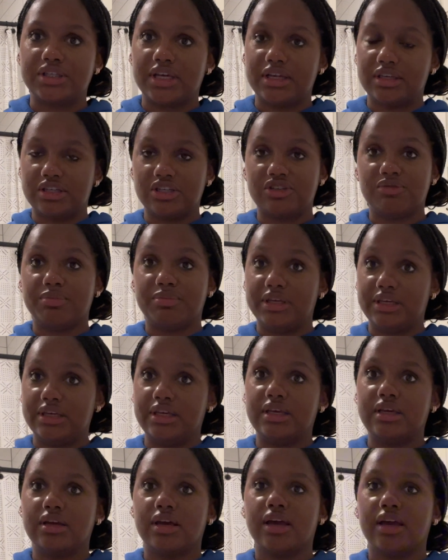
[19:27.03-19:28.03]
and just
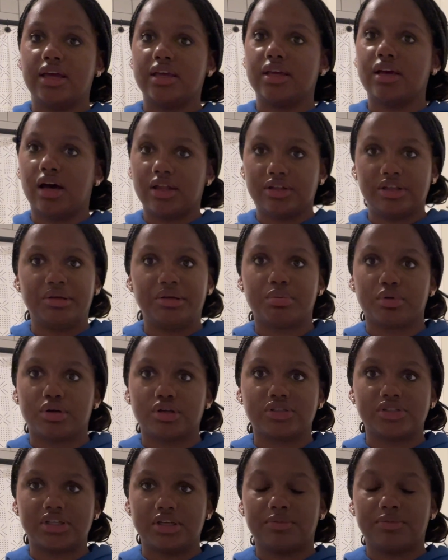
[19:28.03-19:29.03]
be a godly
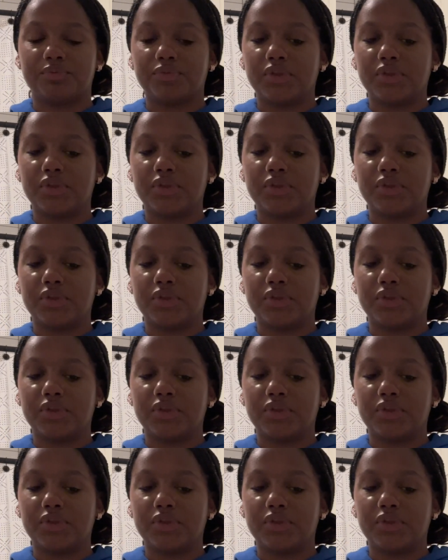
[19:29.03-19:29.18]
person.